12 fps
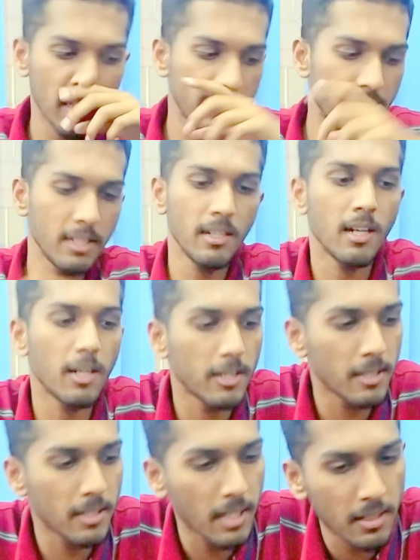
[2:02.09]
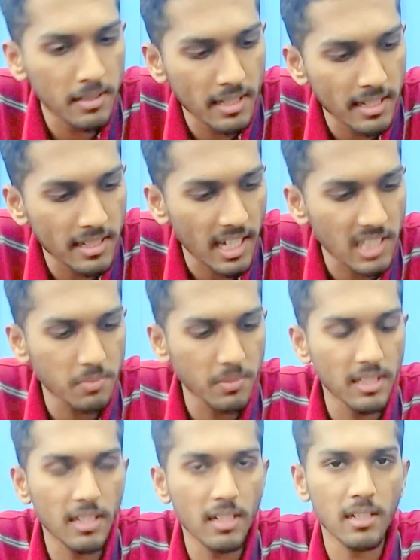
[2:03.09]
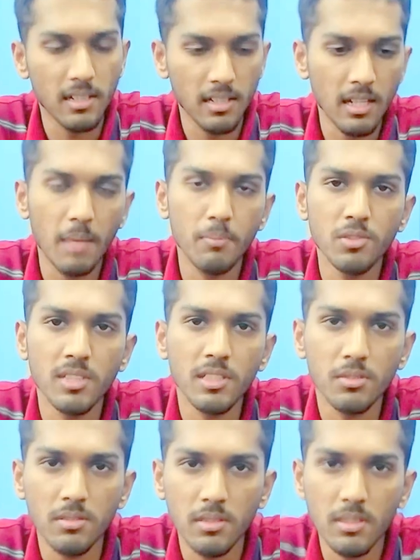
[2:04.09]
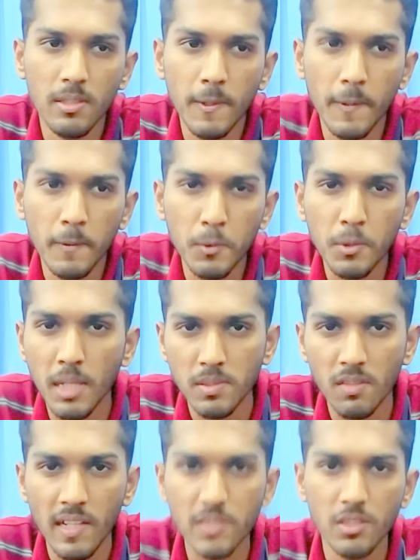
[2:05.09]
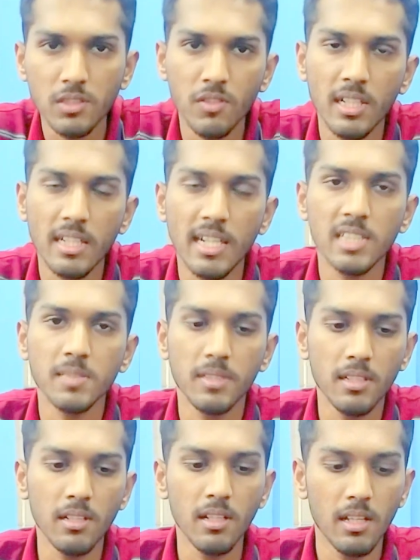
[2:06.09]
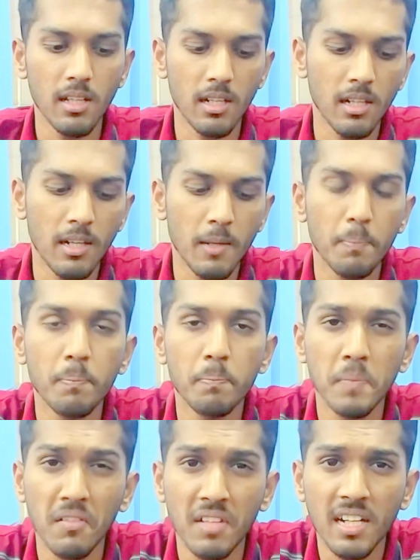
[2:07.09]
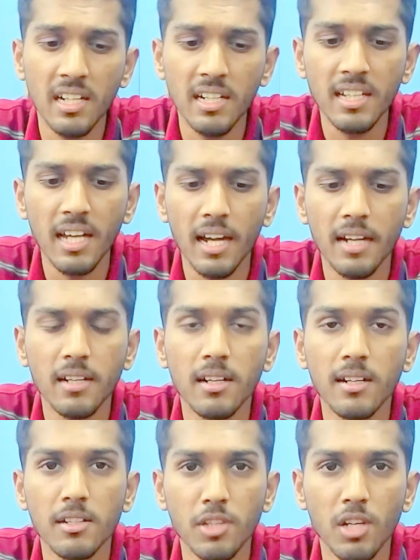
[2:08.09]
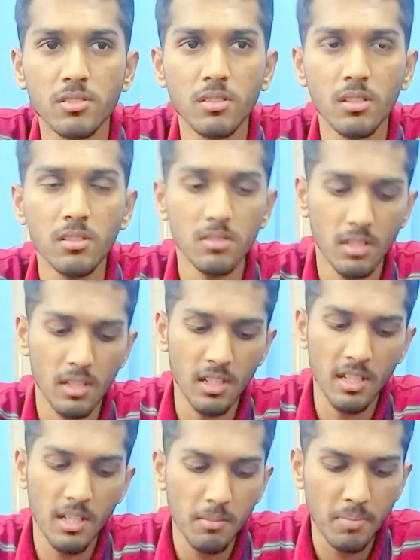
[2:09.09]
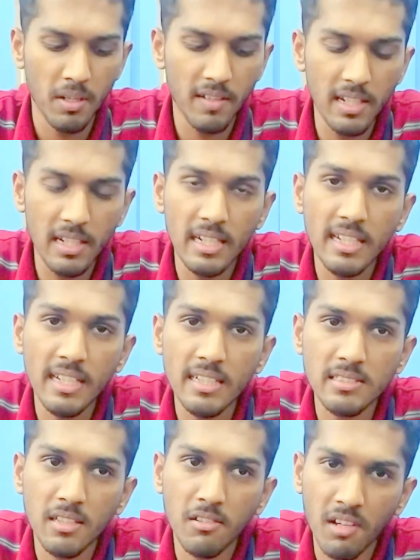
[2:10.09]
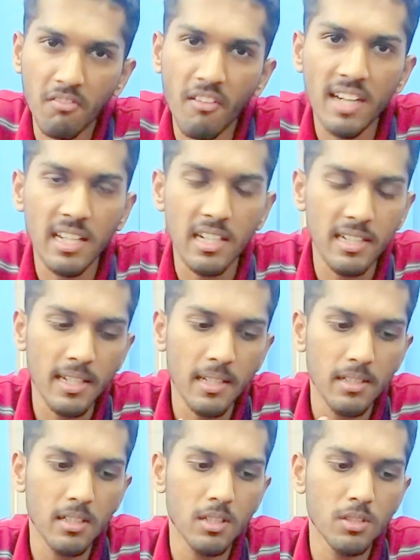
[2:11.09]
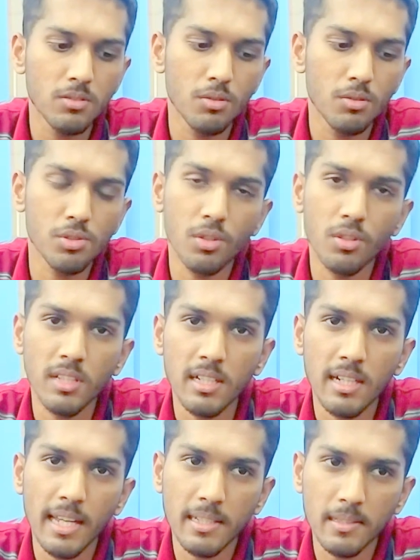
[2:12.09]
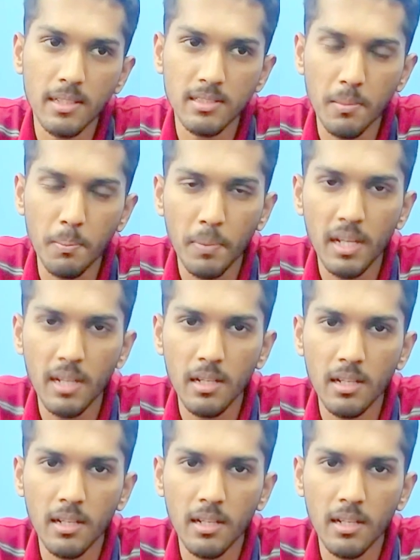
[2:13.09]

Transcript: Then a transmitter. I'm using two types of light source for a transmitter: power LED and torch source. Power LED is a 1 watt LED to show that like a simple